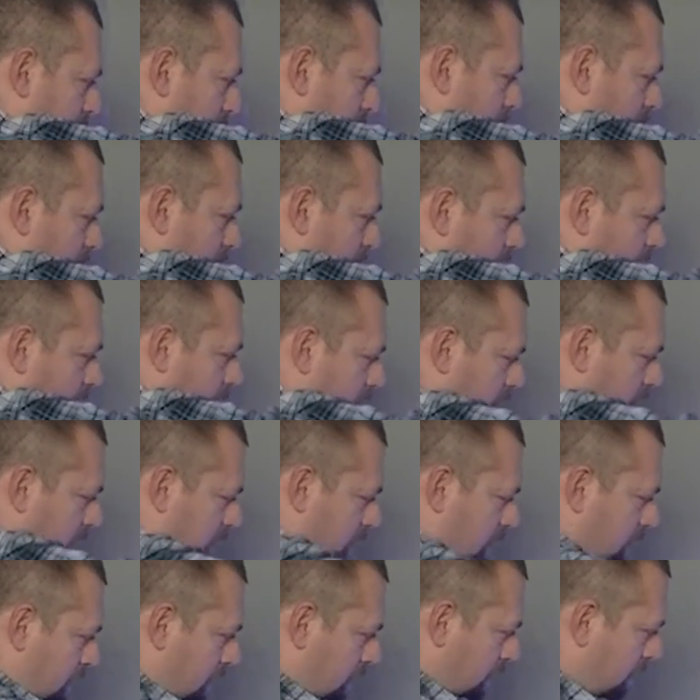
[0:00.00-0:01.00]
in the middle.
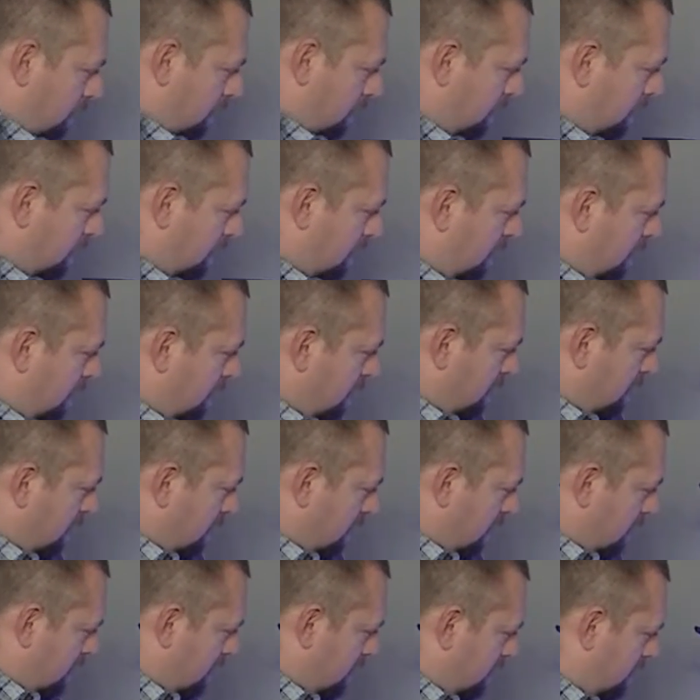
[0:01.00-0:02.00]

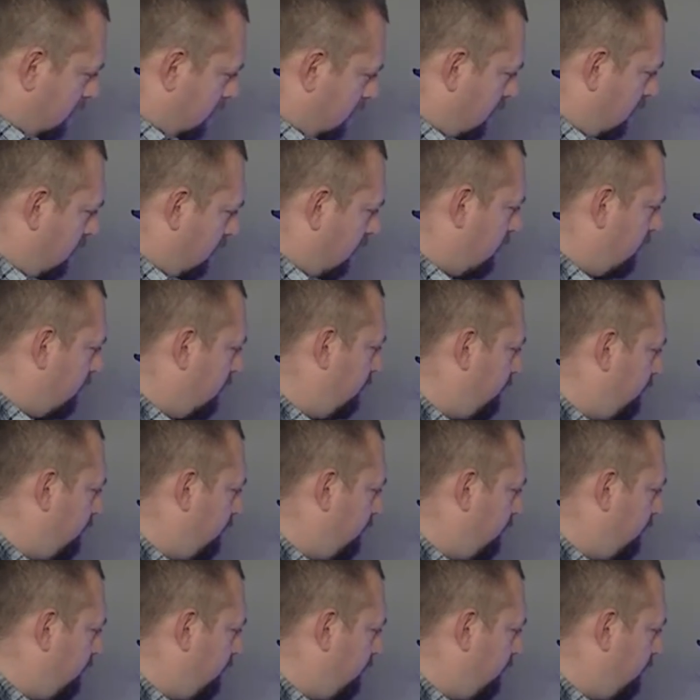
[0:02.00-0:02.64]
So